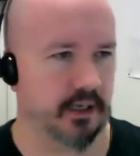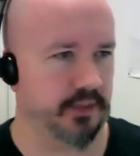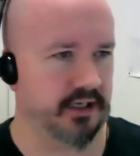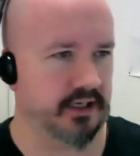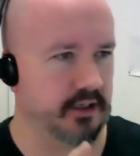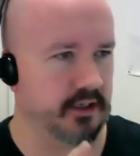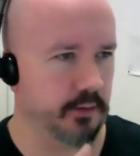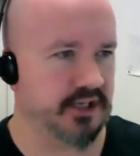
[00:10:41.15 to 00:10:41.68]
I
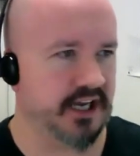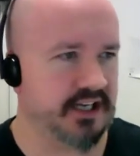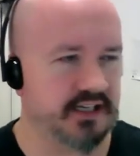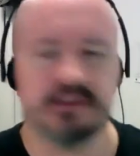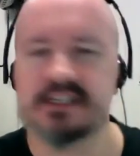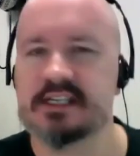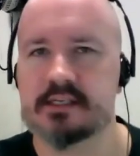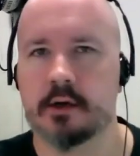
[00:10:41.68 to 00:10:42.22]
mean,
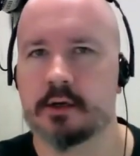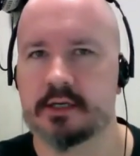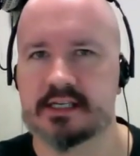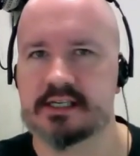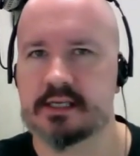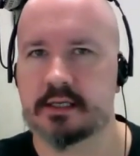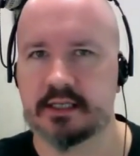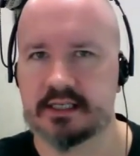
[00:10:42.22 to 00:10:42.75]
Objective-C is not going
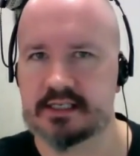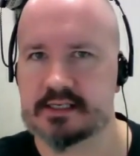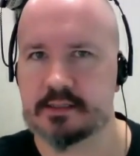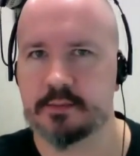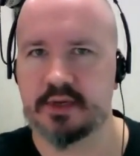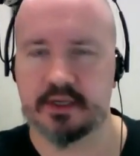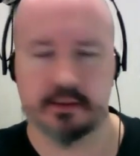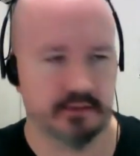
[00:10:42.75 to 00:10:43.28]
to suddenly disappear.